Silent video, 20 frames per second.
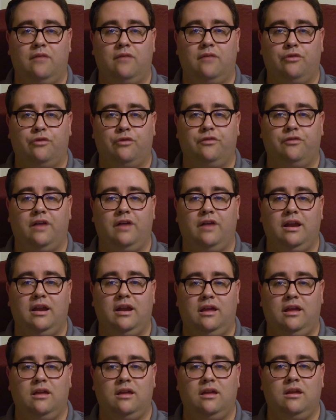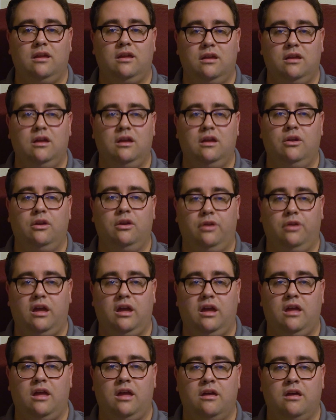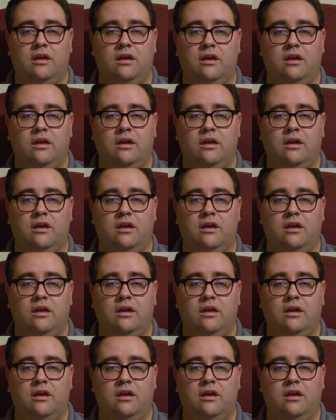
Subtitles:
for fighting in Italy.